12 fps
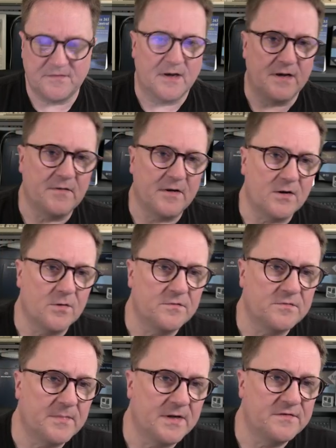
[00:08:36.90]
that if I go
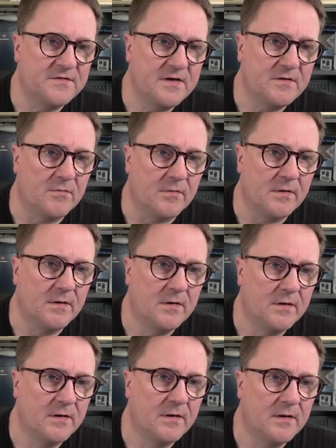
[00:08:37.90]
to my SQL,
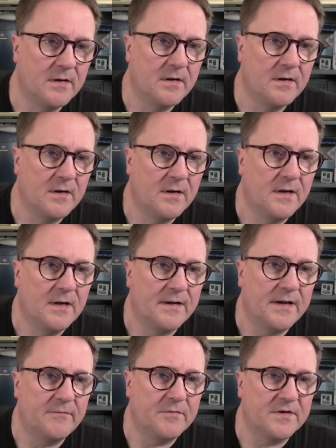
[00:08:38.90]

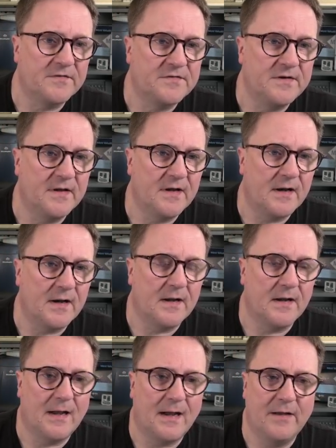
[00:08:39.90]
then we can see that
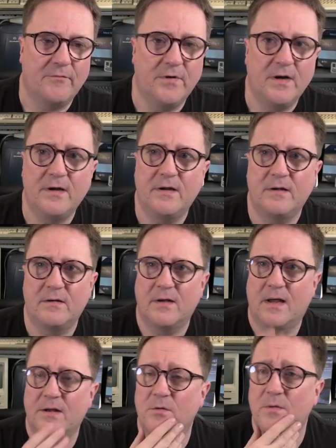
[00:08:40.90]
I
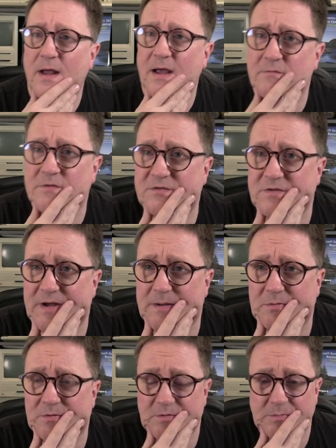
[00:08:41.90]
don't have a
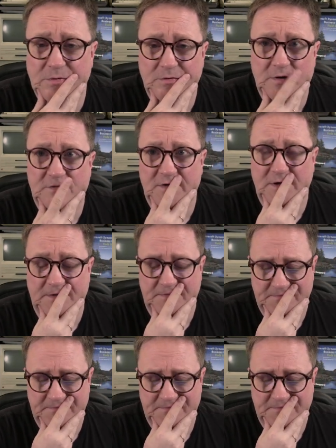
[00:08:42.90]
table to put this in.